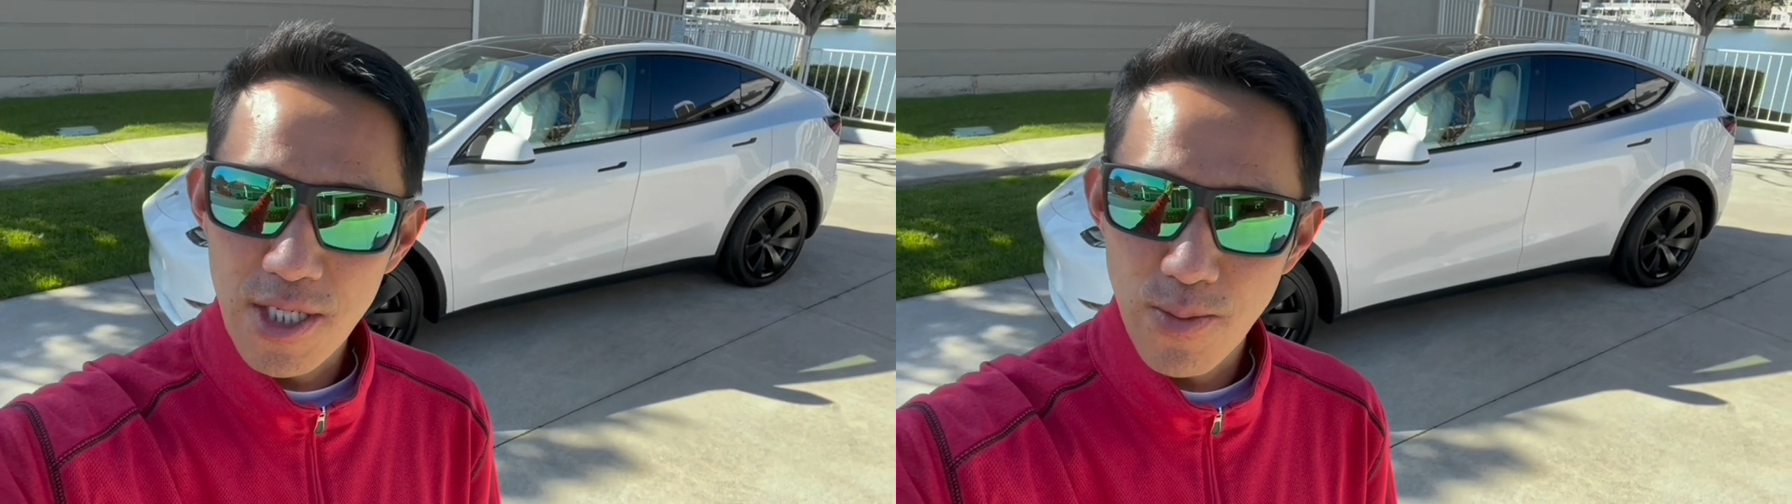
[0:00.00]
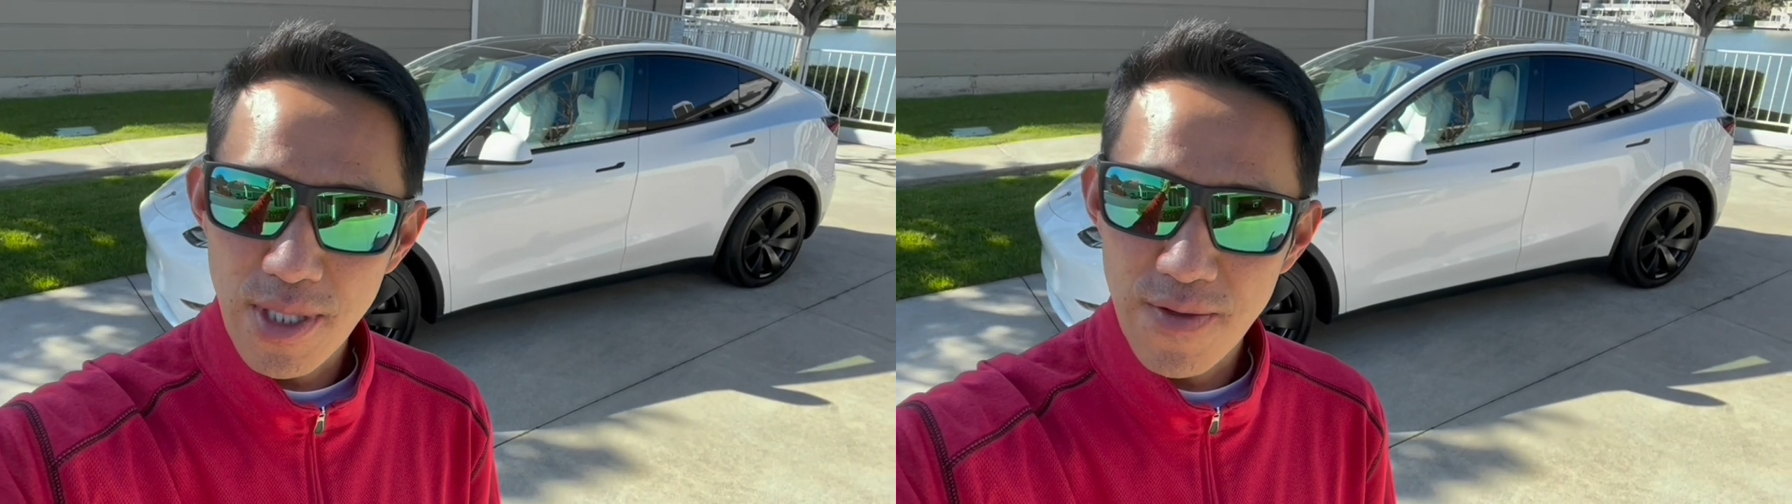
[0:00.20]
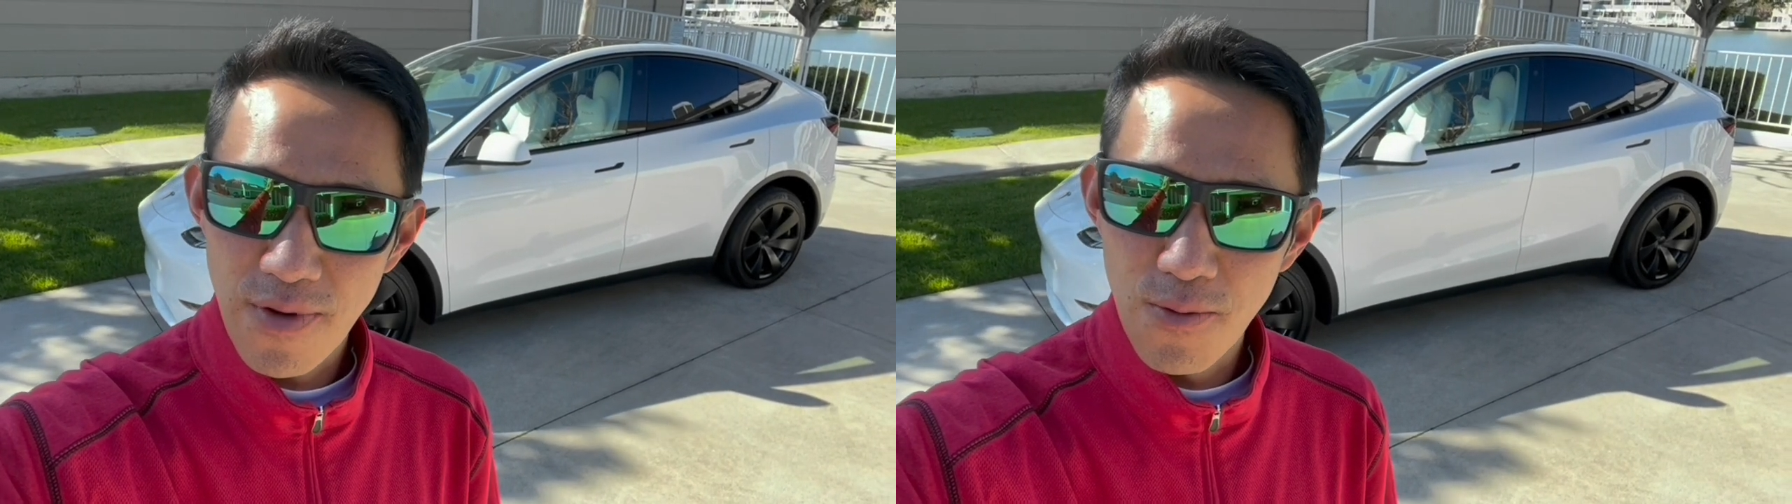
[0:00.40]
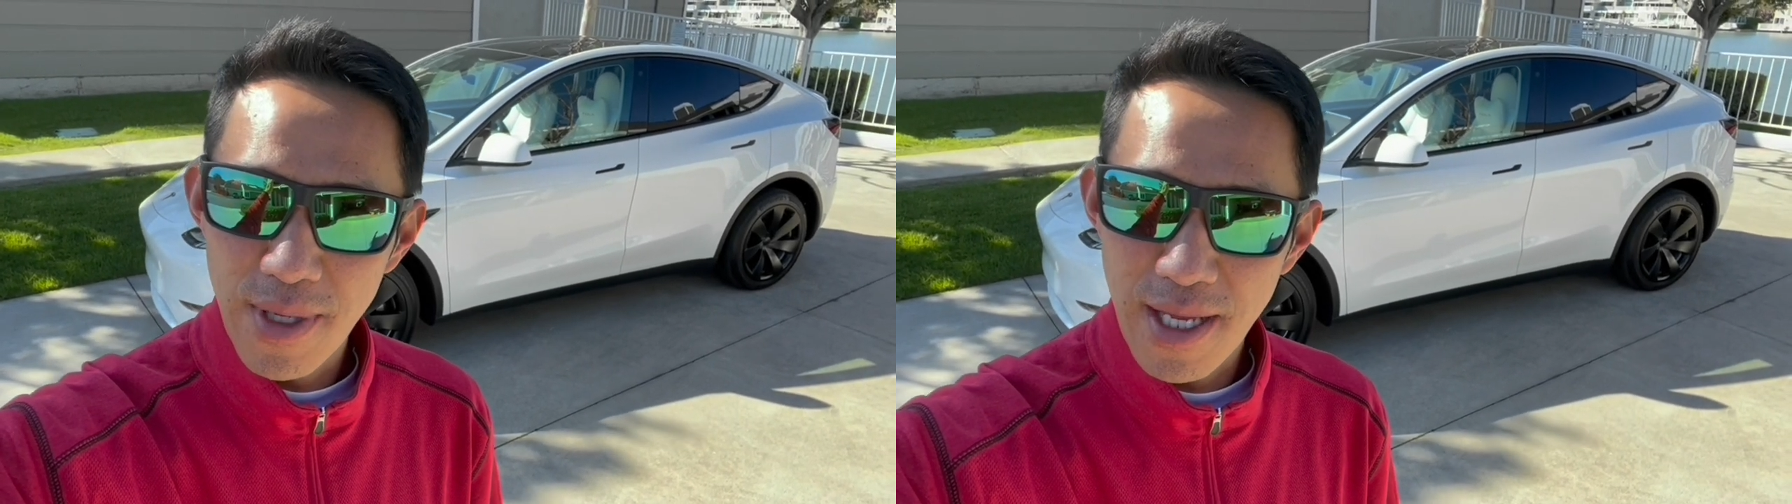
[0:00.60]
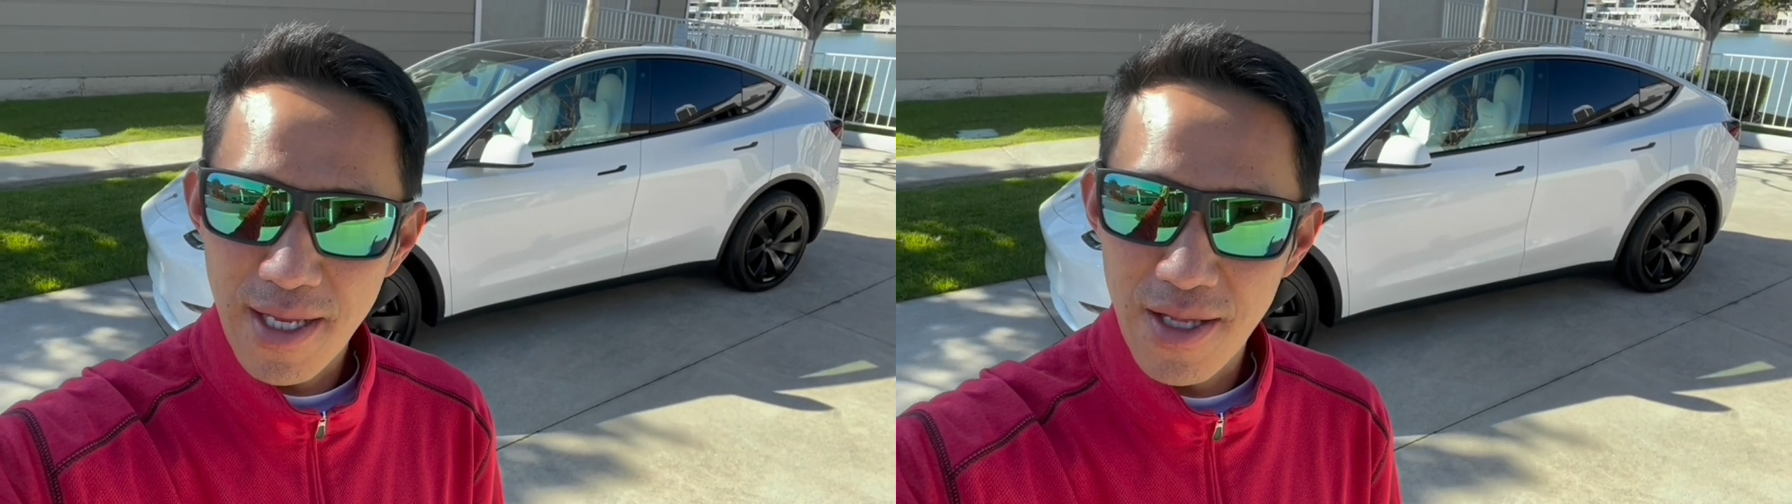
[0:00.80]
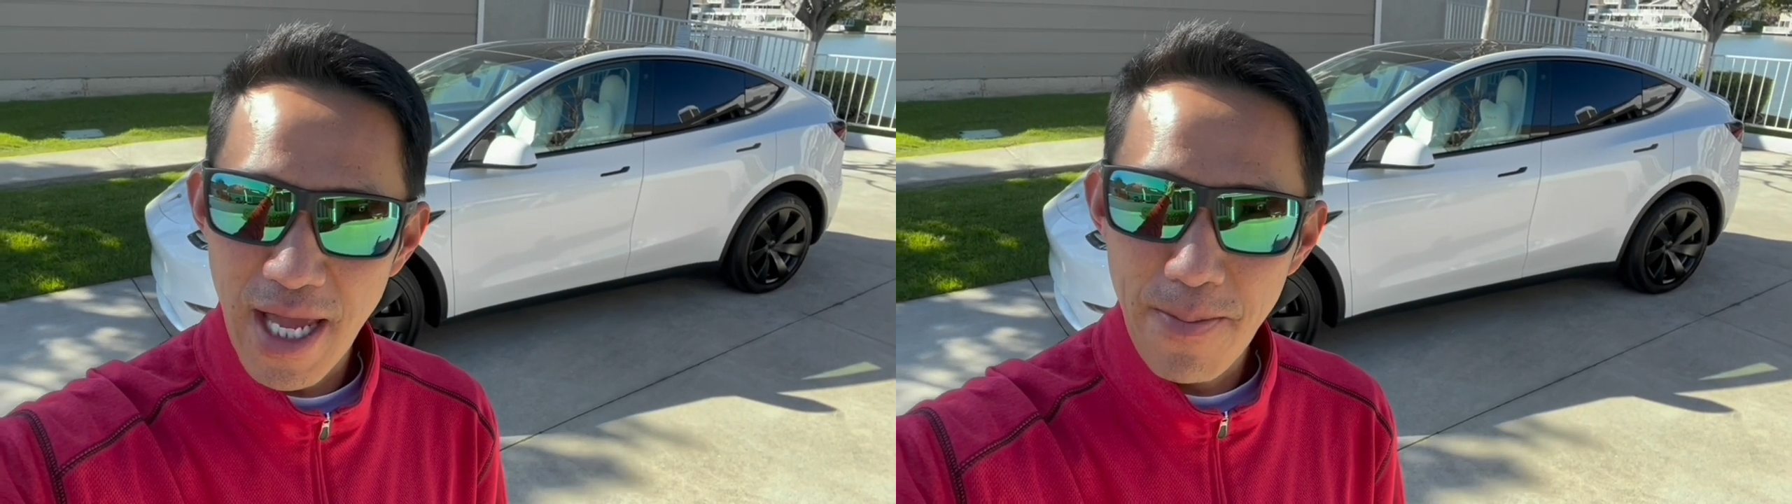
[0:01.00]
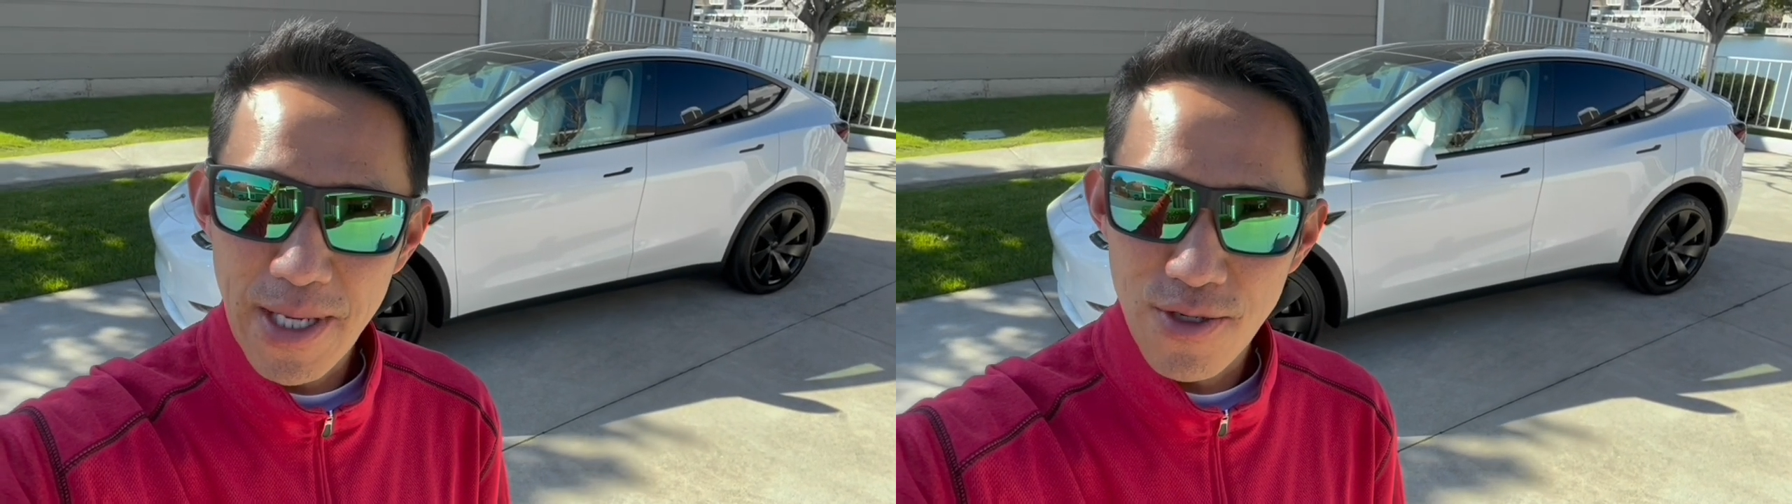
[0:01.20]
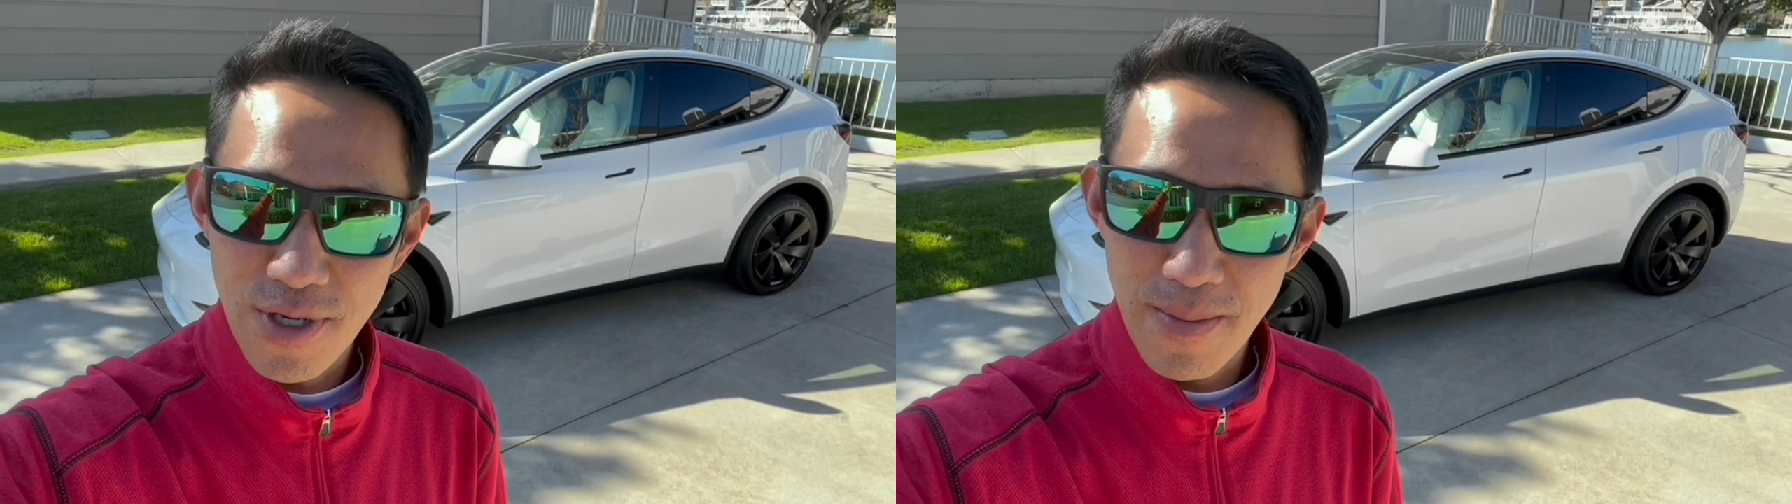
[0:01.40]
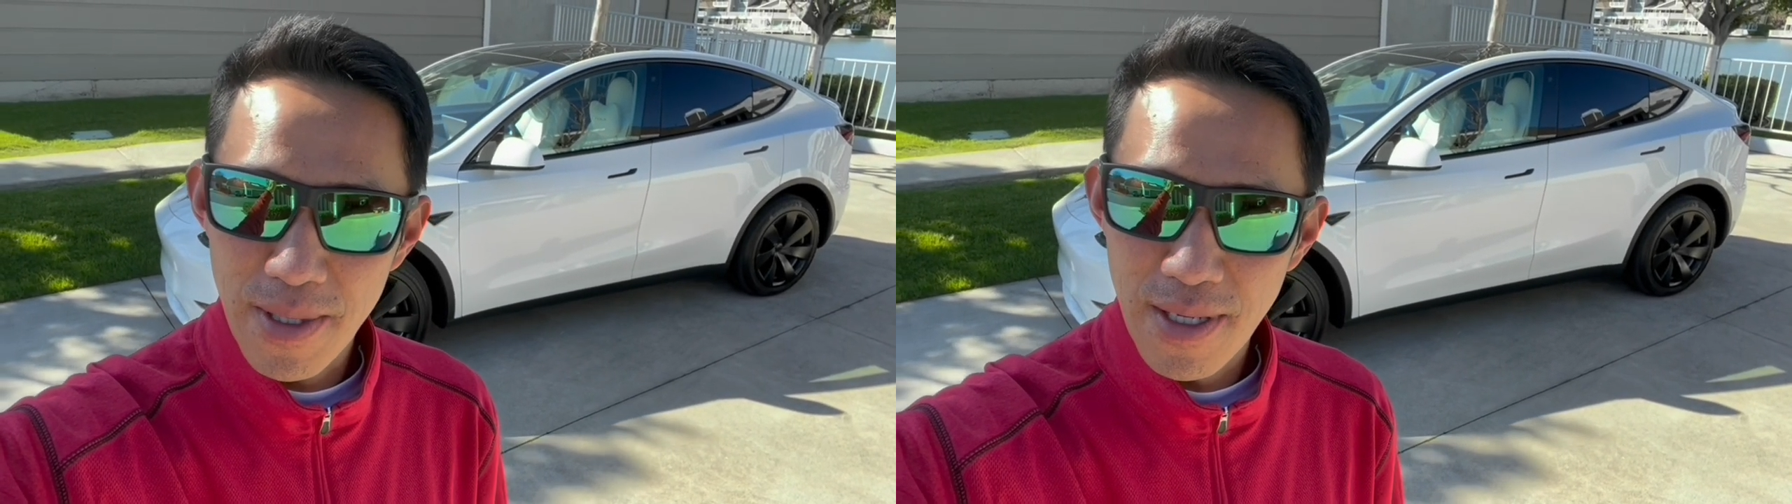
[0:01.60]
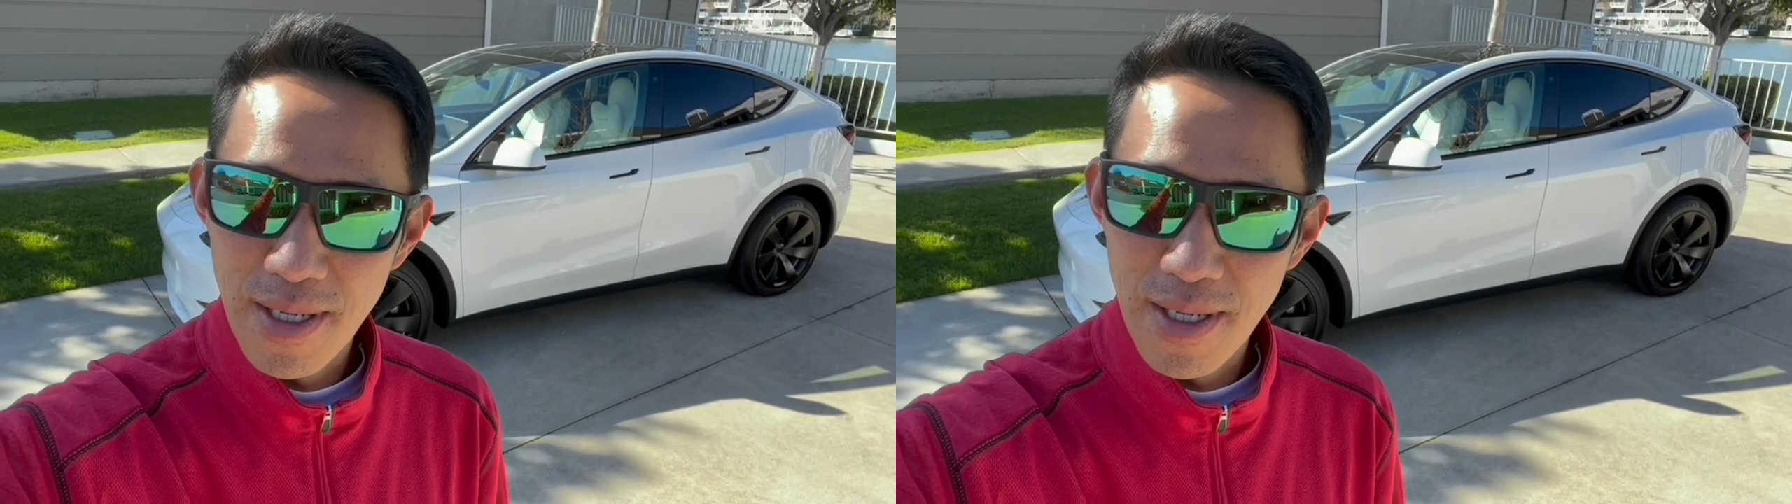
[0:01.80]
Springs for a weekend glamping trip.